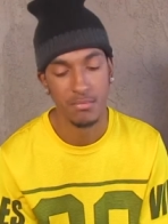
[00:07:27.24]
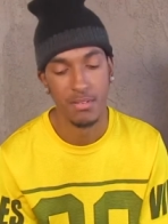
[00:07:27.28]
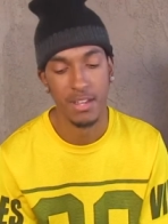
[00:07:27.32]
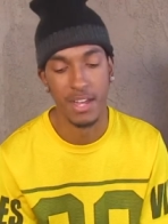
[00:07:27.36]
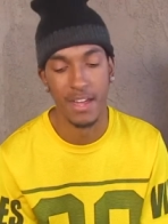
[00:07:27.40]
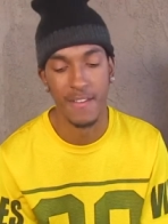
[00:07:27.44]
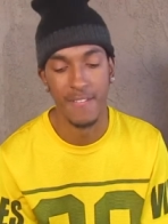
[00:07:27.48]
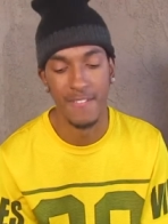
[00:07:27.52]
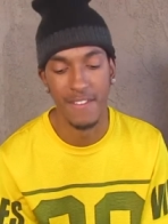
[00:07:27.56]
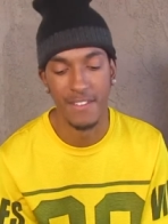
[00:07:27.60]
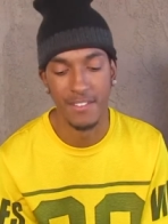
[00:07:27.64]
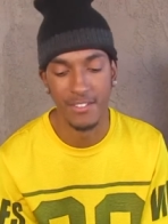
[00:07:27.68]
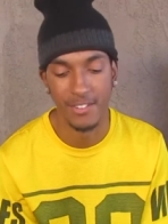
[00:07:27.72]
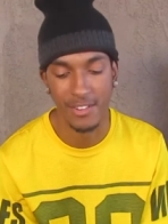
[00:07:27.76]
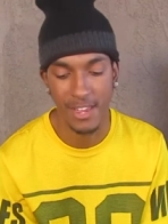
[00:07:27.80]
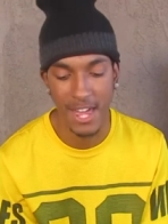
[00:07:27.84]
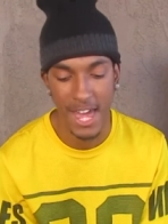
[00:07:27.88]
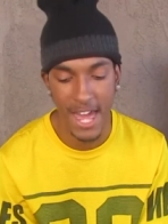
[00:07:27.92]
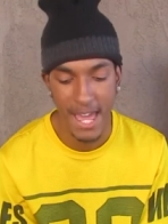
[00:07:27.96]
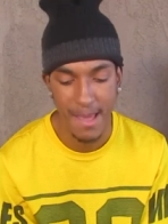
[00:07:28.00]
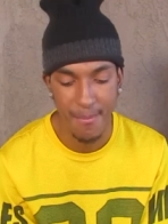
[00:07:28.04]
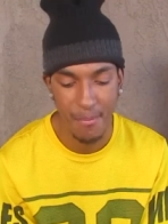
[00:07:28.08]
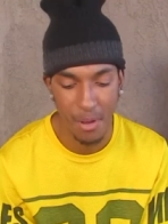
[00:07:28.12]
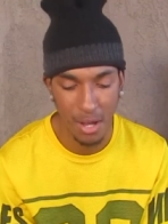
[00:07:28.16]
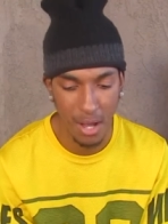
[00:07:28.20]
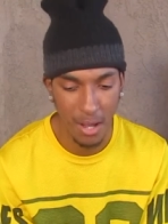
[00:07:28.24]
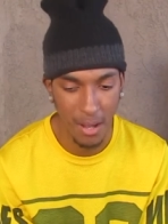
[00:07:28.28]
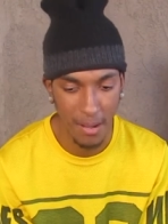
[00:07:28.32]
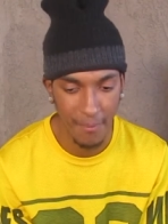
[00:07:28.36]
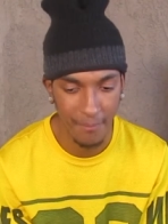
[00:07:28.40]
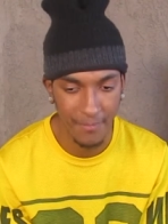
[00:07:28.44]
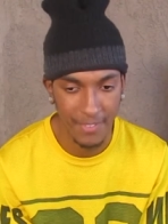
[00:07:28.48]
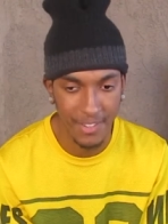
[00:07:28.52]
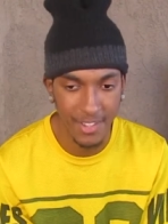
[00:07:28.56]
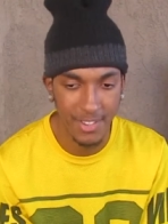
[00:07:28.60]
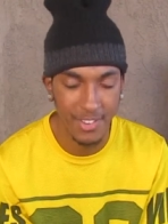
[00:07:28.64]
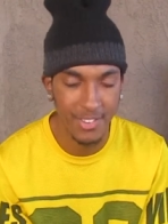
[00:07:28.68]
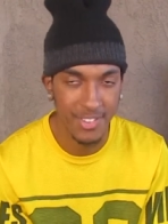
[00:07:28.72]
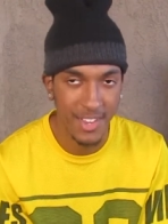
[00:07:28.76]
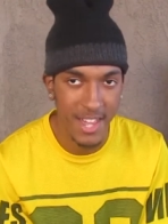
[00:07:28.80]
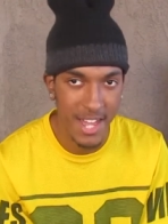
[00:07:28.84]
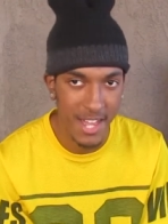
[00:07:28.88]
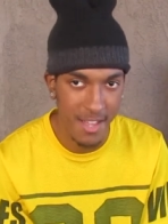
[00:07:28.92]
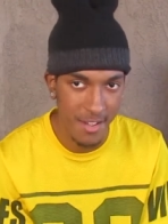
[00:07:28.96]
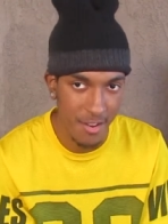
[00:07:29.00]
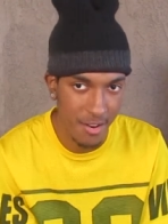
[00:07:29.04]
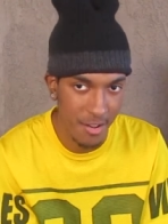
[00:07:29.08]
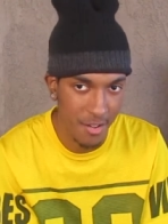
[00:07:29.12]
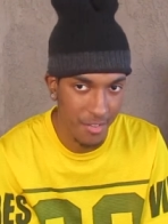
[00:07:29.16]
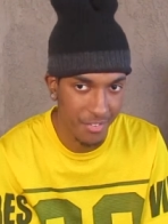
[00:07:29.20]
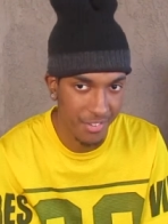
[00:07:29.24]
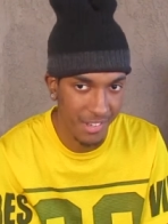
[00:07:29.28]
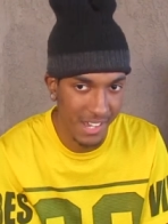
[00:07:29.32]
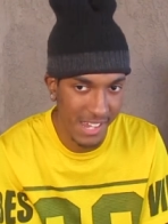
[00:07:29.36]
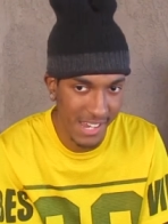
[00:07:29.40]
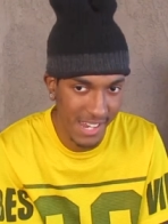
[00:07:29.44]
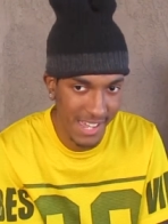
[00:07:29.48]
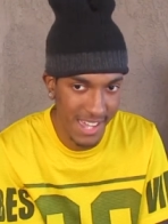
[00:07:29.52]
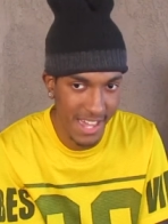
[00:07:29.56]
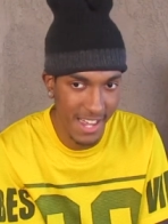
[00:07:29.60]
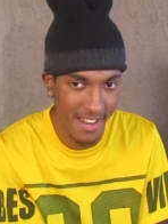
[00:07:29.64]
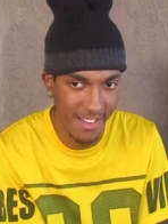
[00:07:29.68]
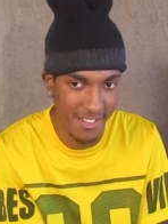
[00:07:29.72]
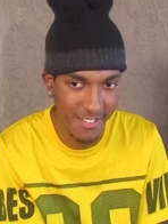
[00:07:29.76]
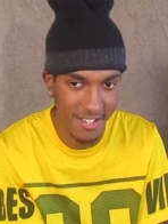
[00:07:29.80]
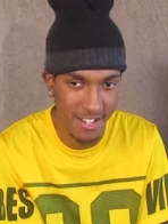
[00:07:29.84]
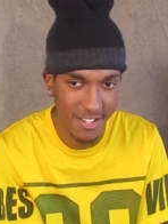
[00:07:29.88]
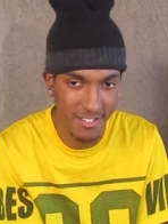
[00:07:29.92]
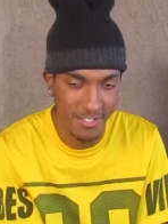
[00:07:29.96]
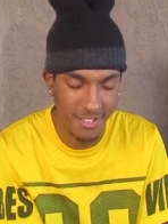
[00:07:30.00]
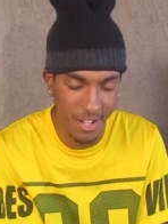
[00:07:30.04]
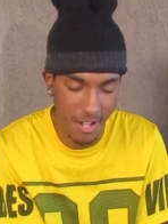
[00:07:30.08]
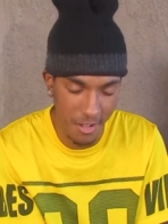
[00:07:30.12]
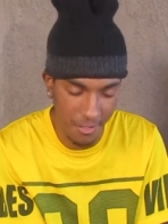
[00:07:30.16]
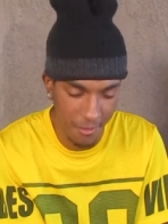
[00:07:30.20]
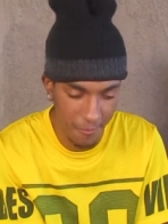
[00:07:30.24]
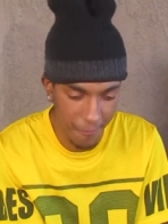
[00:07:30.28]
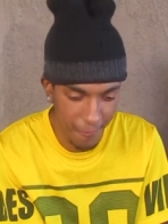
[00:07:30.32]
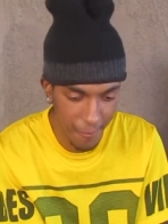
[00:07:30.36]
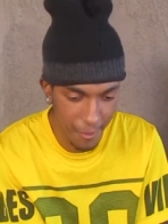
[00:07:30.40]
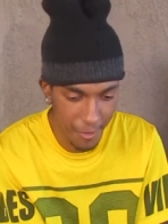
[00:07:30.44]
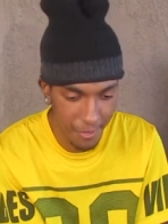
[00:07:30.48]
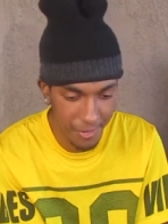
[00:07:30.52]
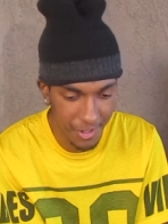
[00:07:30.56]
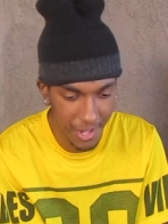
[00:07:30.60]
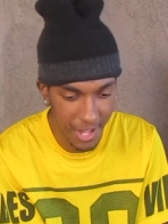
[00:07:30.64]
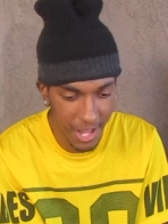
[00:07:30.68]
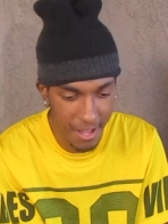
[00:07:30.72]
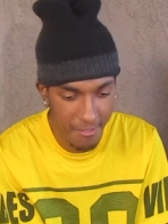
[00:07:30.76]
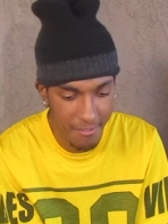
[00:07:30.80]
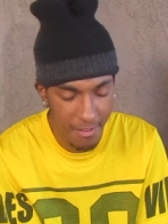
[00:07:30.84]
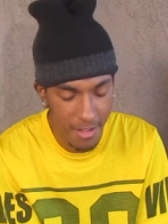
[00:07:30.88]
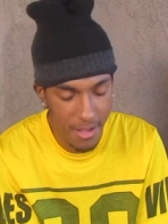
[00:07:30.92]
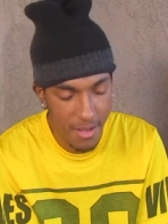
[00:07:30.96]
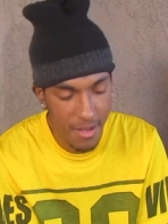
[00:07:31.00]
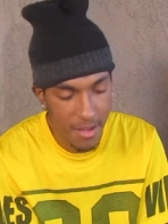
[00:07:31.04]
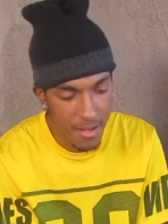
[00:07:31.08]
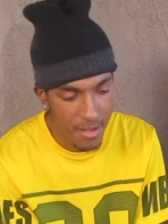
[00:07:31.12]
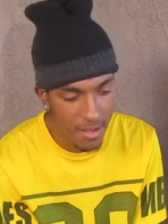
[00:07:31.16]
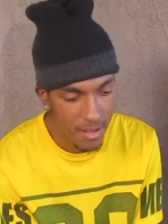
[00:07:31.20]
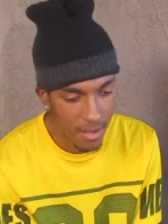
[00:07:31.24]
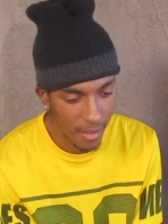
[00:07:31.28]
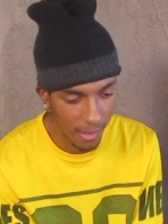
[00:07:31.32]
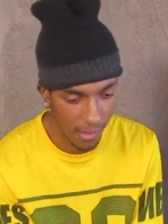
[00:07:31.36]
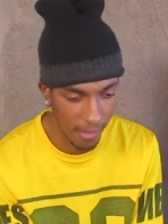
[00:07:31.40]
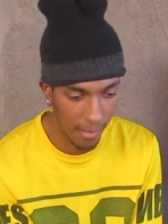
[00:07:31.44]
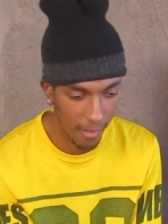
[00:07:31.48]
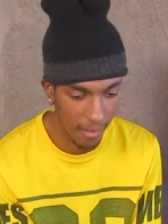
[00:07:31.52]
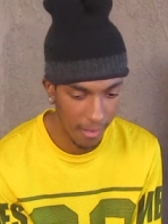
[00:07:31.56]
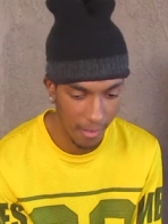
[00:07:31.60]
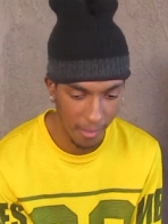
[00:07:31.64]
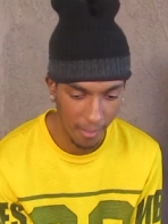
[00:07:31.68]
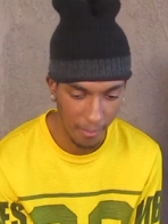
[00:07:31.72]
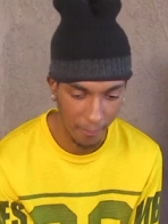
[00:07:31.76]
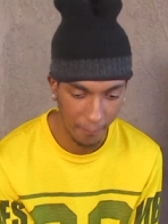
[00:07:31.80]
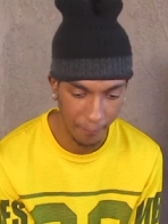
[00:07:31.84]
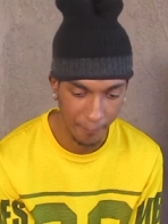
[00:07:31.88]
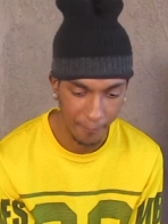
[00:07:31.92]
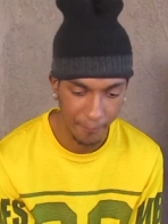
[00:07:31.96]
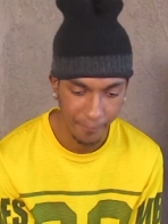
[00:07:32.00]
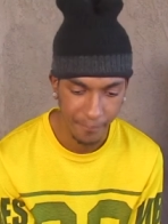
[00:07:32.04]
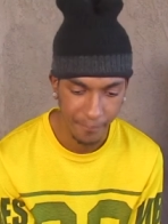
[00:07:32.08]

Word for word: in this game, um, did his thing. You know what I'm saying? He had a touchdown in the first half. Um,